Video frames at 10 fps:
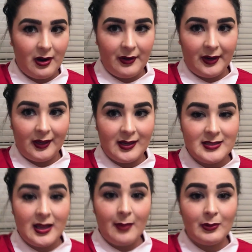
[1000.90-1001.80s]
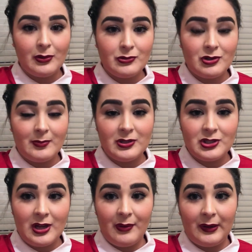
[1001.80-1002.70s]
Alright guys, I'm gonna go jump in the
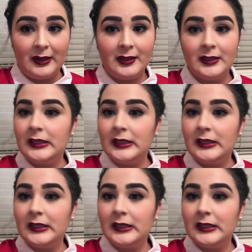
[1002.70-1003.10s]
shower.